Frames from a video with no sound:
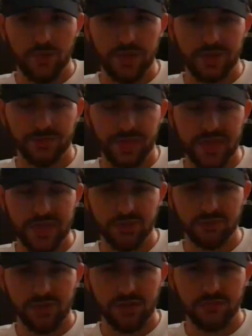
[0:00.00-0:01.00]
is
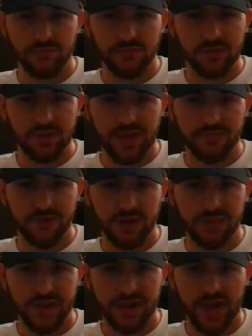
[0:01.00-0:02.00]
peace really ever
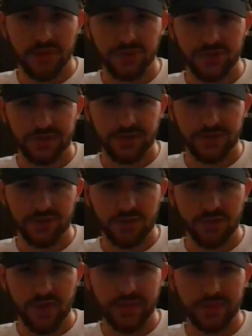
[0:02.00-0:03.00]
going to be an option? Because the
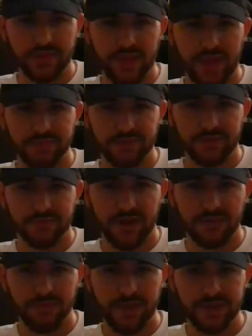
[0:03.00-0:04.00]
only way that the apes can
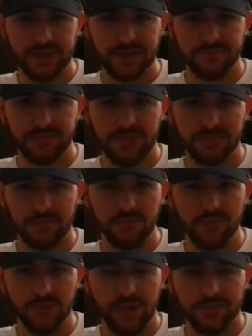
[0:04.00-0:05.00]
find peace is if they
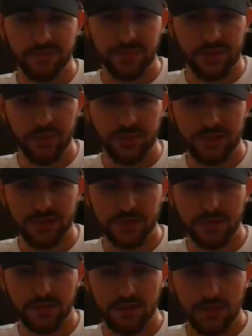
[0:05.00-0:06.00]
moved away from the humans.